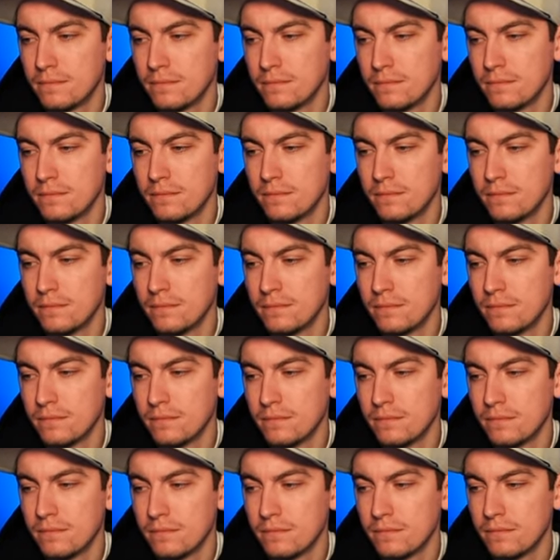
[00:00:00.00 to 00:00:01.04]

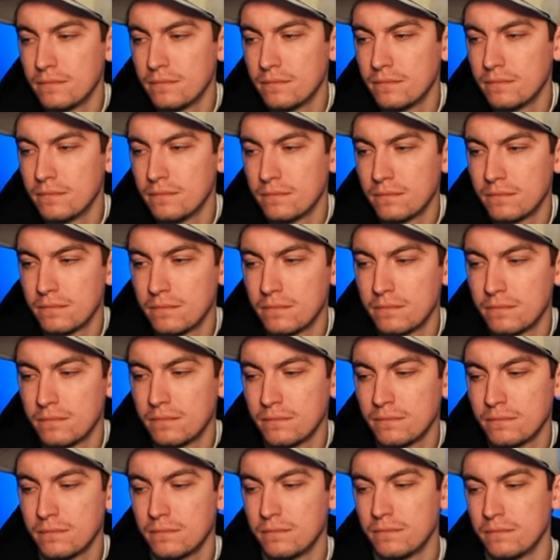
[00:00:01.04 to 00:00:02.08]

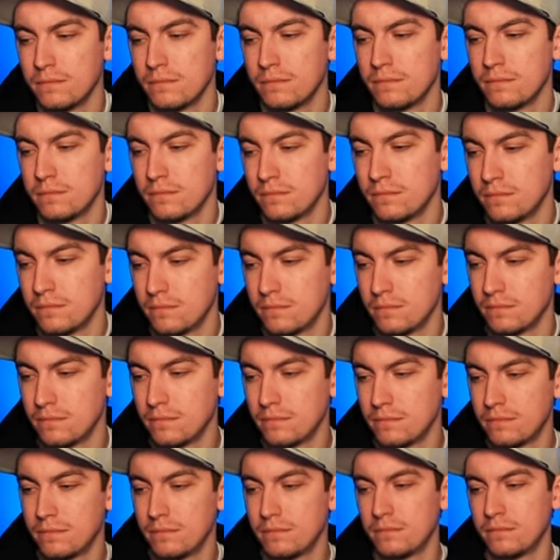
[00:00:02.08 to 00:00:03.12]

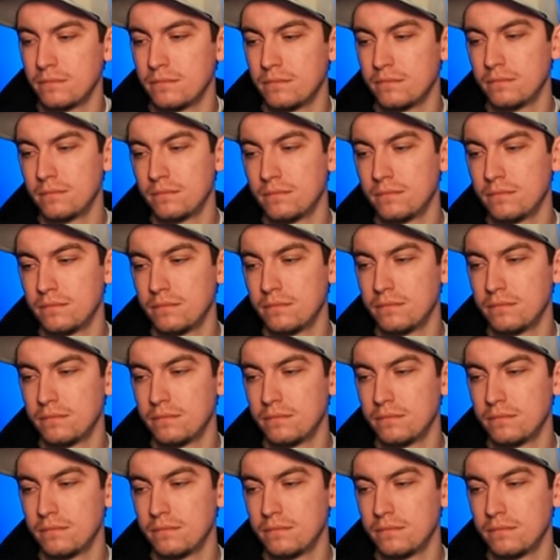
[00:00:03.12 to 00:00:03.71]
No words are spoken by the person on screen.